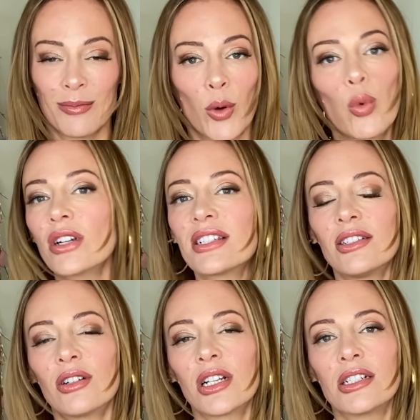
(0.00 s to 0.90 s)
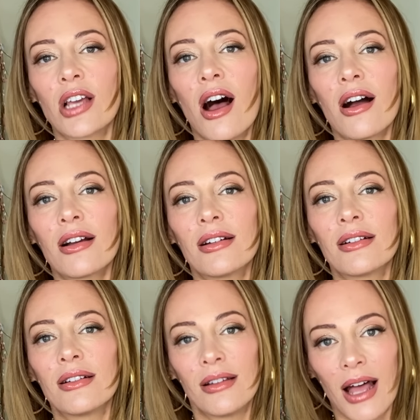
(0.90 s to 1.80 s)
but we're still gonna talk
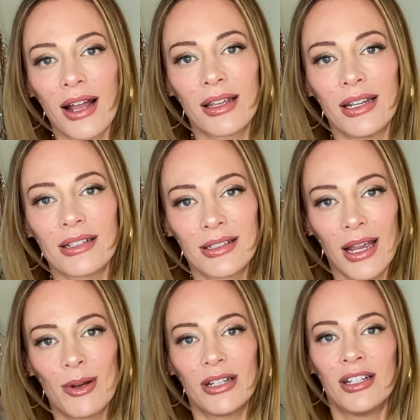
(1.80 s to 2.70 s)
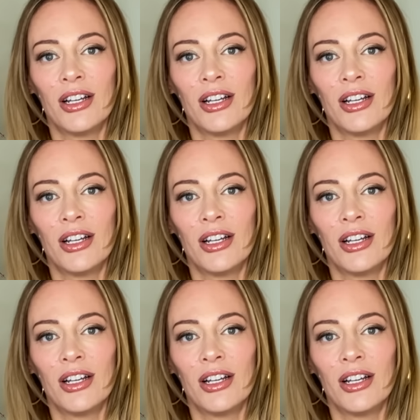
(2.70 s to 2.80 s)
like it is. Damn it.